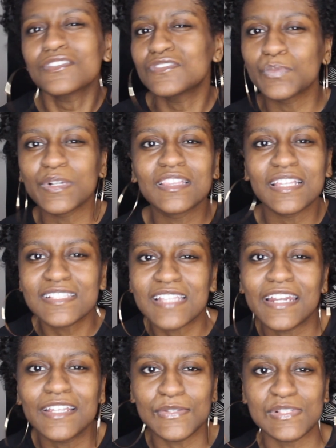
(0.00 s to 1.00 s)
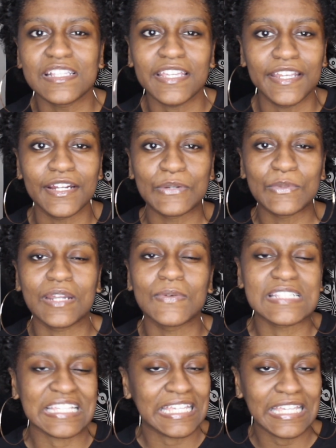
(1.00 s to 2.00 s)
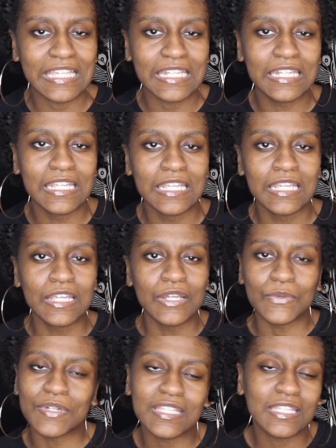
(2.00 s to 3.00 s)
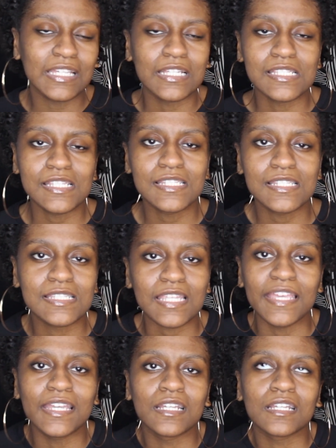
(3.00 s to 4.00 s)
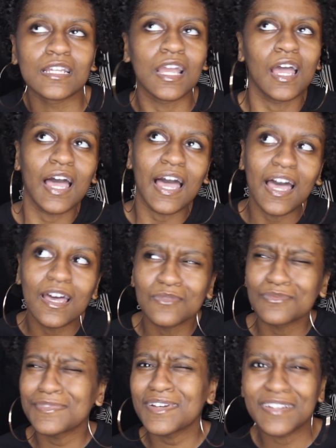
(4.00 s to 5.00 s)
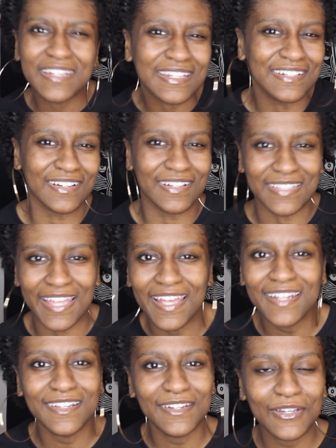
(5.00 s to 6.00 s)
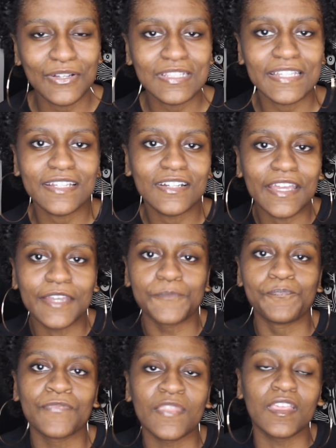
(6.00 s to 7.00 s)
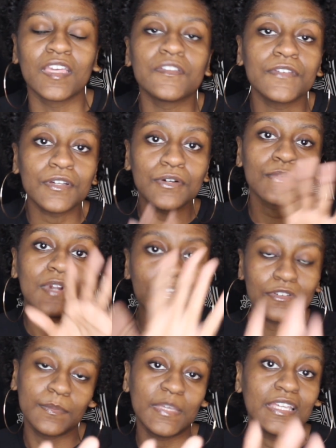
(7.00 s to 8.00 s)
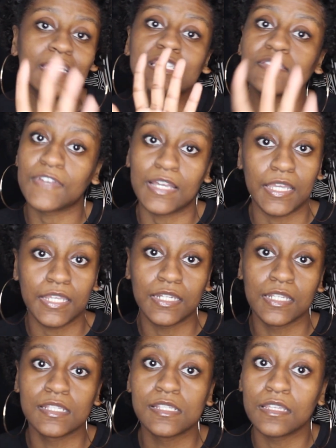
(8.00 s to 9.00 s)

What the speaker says: those weird things that I used to hear when I was a kid, really, because it's just like, I don't need all that, you know? Like, okay, if you don't rock with me, it's fine.